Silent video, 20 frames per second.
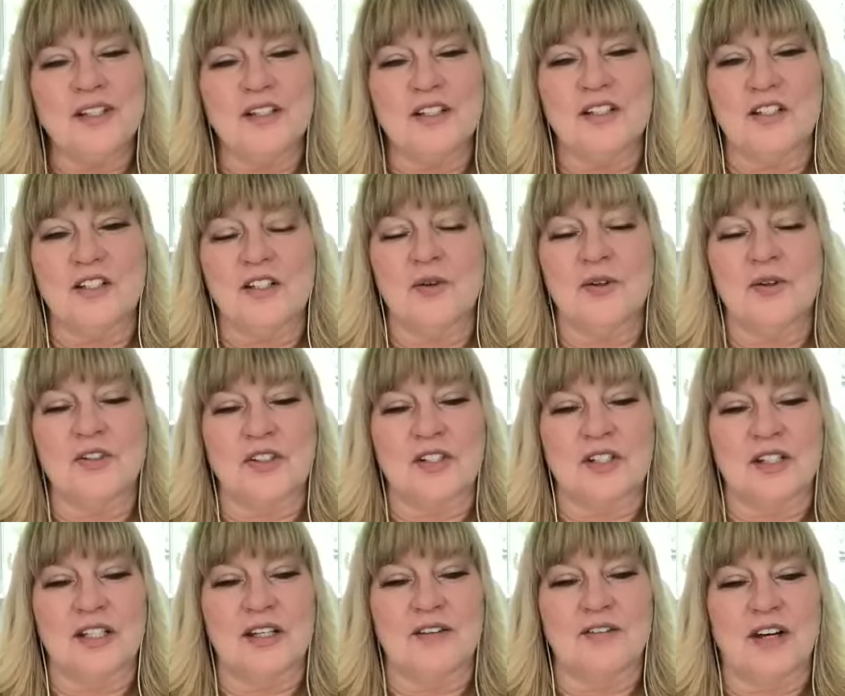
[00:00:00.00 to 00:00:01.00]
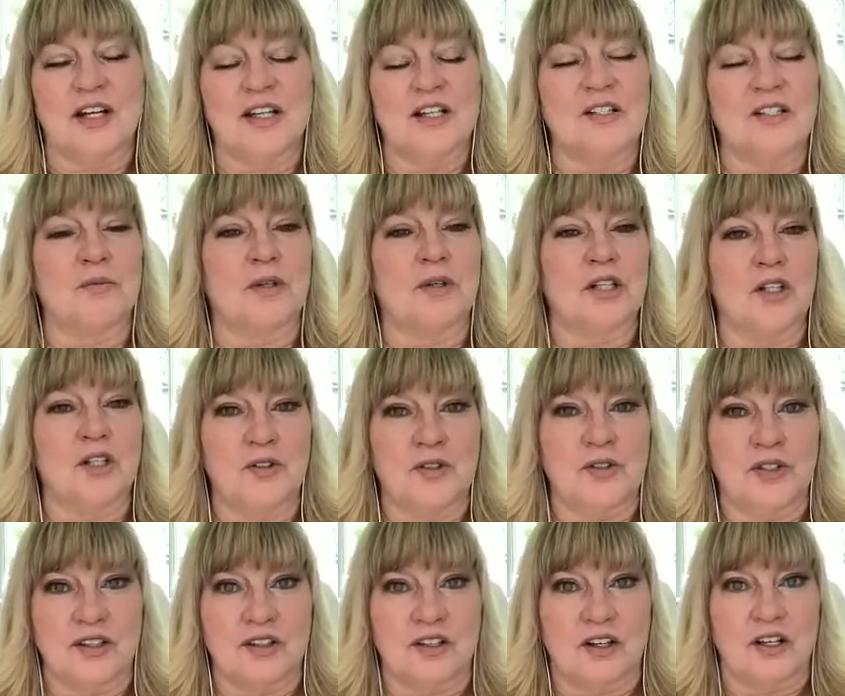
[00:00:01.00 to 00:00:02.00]
like to do is just leave kind of some
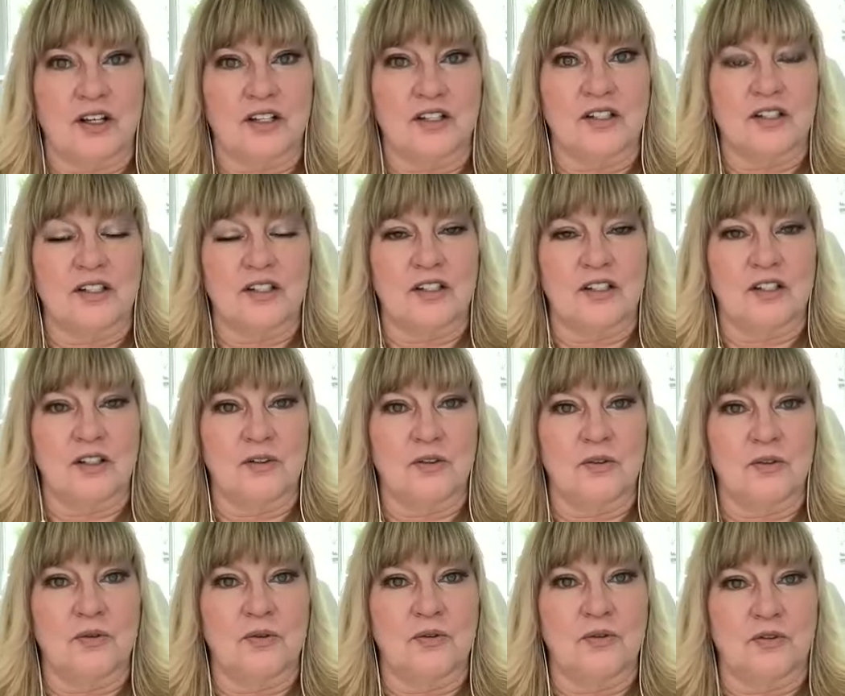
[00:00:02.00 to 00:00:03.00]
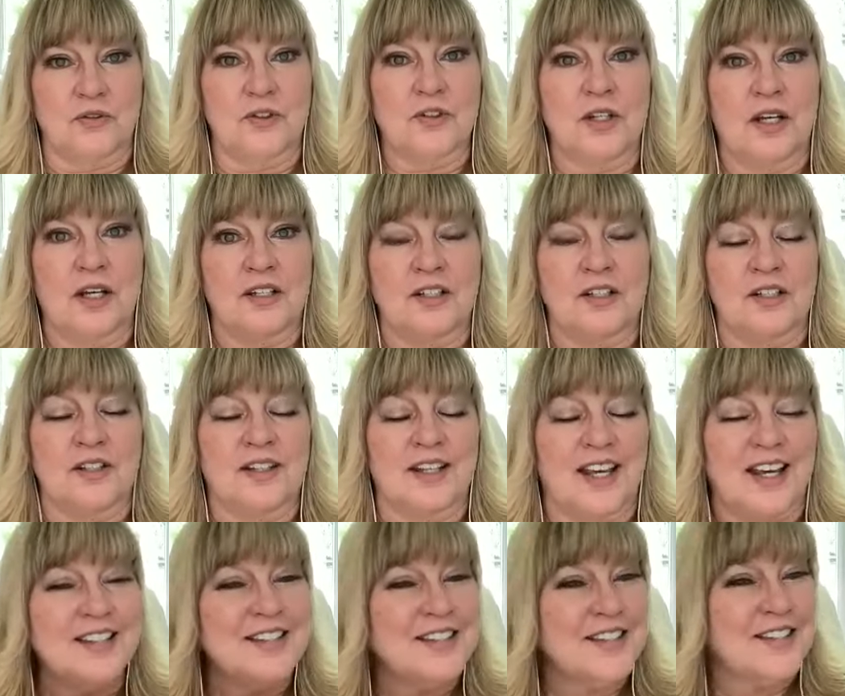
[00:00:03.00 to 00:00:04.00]
closing thoughts to you, uh, to the
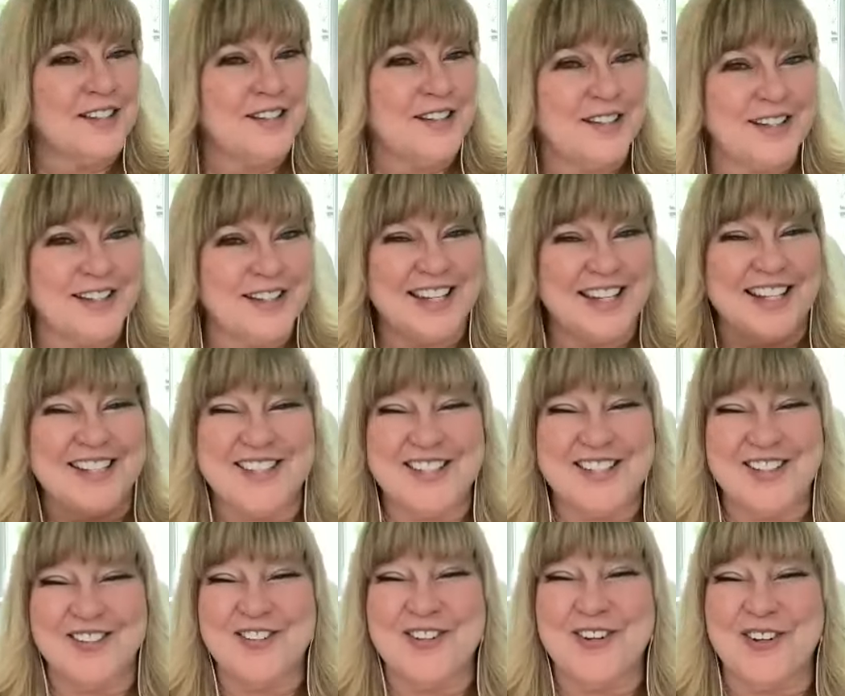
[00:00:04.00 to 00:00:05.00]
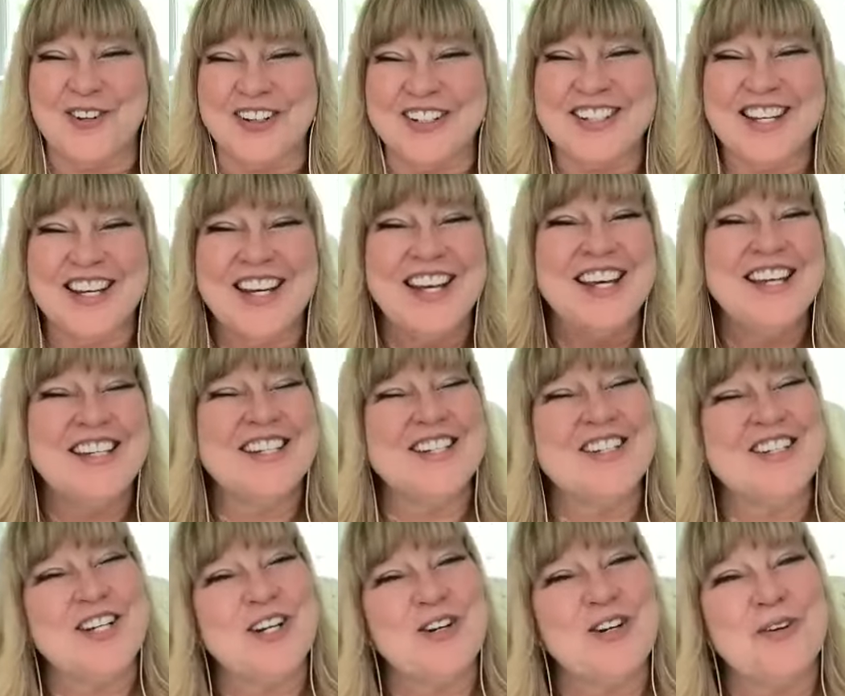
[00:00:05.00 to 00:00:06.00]
guest, and in this case to you, of course, to
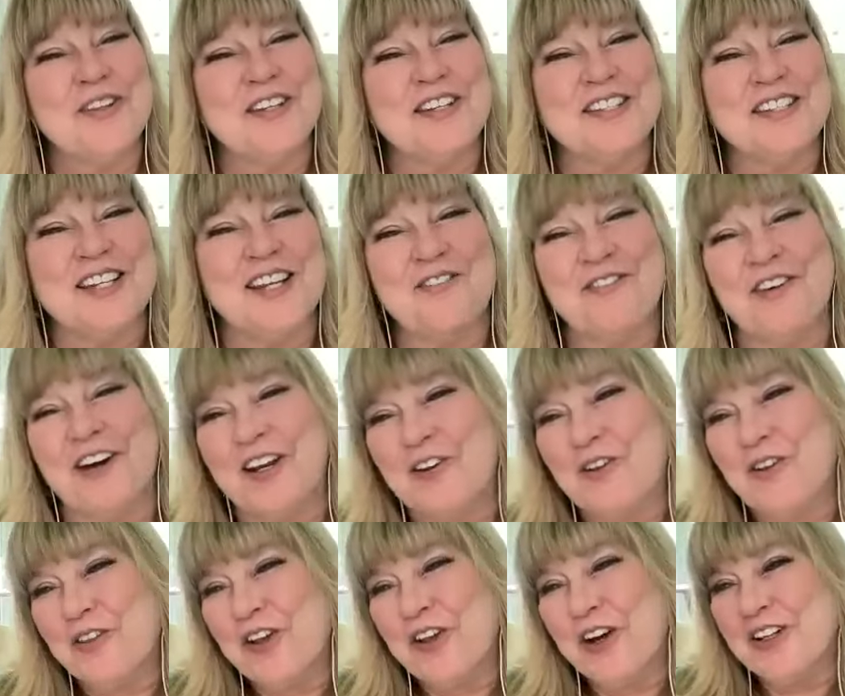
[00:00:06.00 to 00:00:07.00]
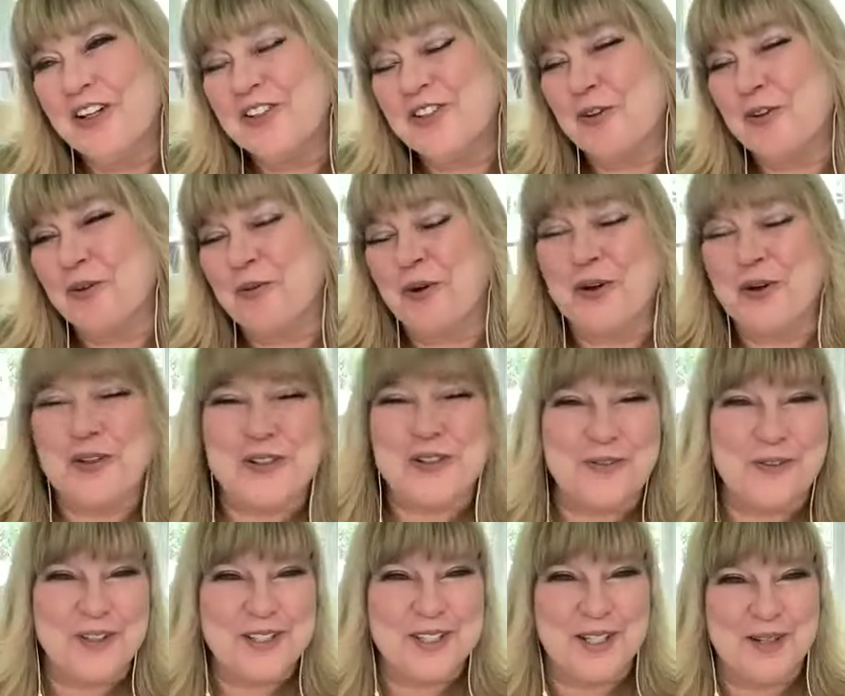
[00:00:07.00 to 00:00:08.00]
share with us any final thoughts or words of
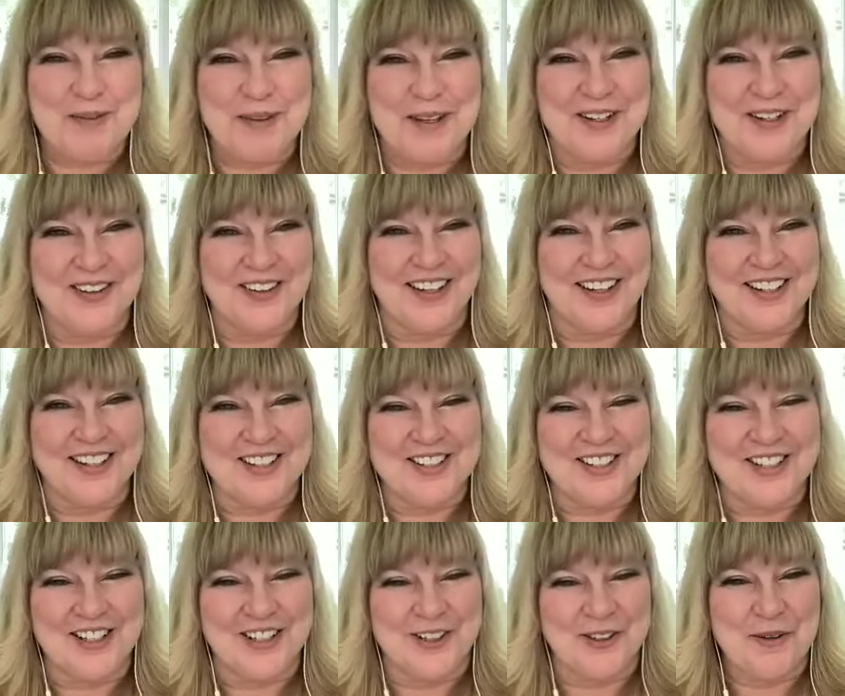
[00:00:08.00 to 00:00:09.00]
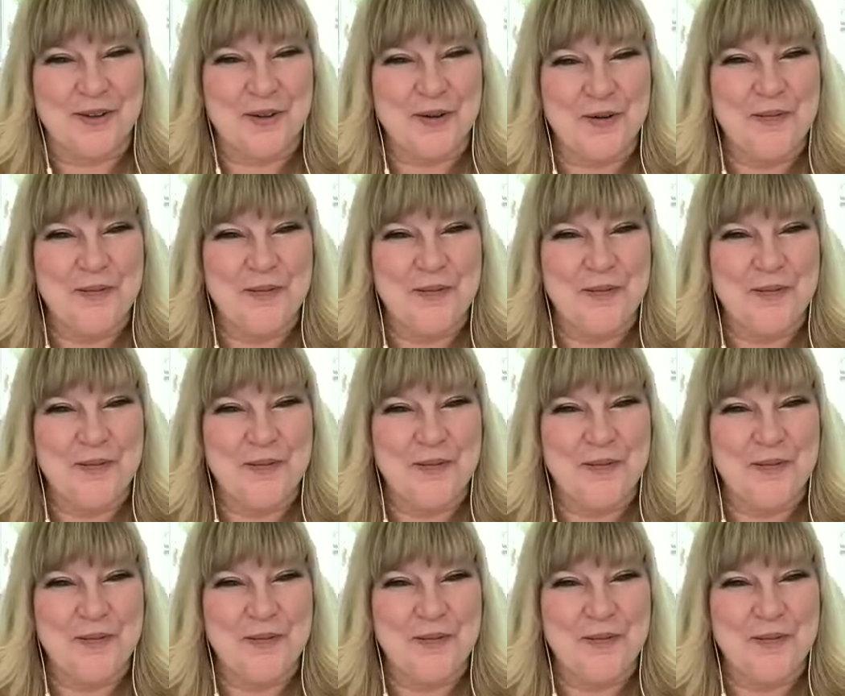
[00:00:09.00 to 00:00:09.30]
wisdom that you'd like to share.